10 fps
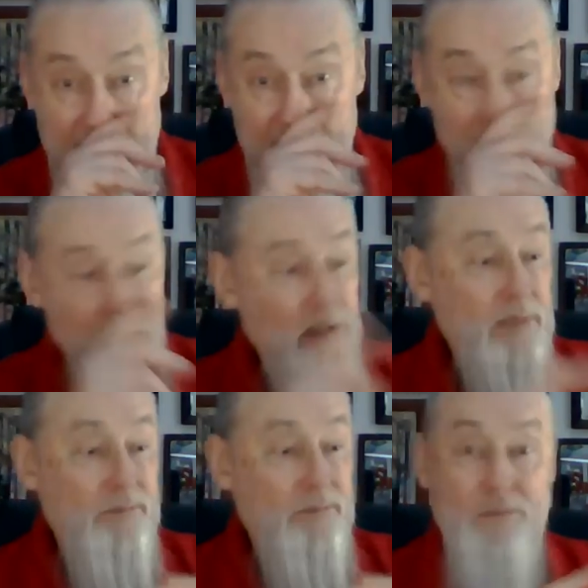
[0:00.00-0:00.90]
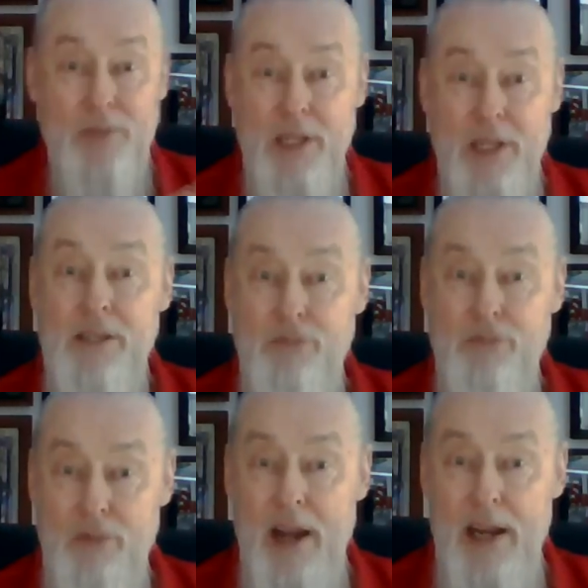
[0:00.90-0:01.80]
hey, look, this
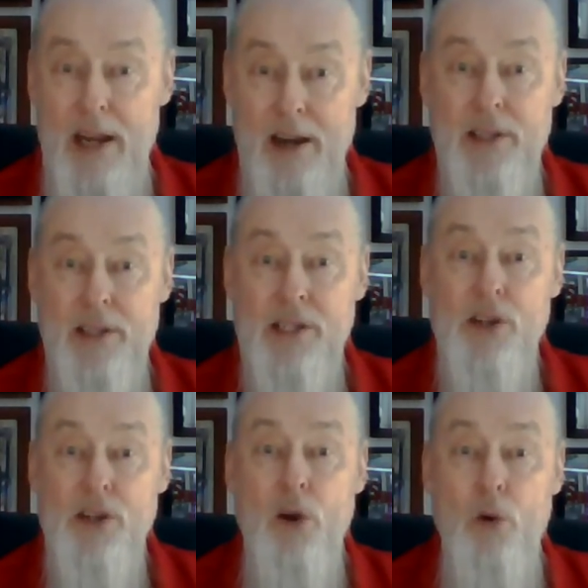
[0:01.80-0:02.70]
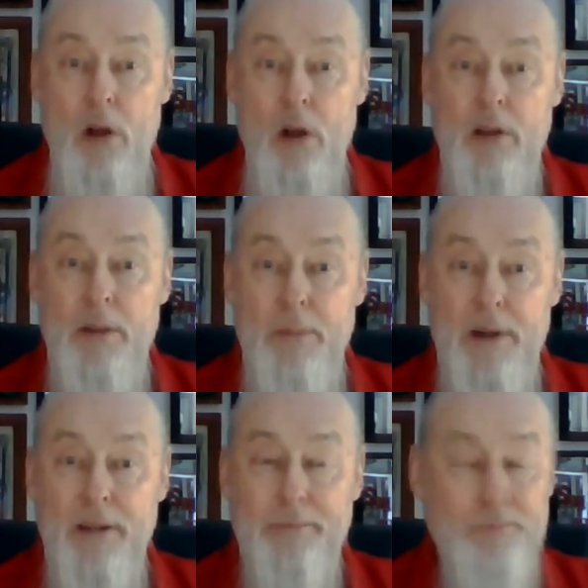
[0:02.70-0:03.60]
right here, this is a quality
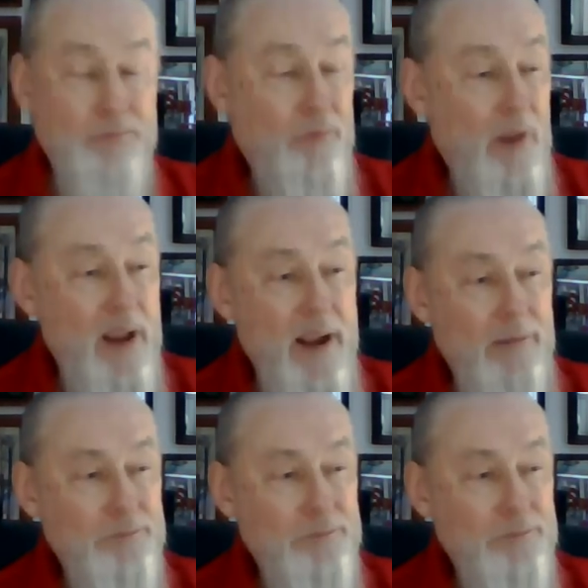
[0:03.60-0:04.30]
beer. Yeah.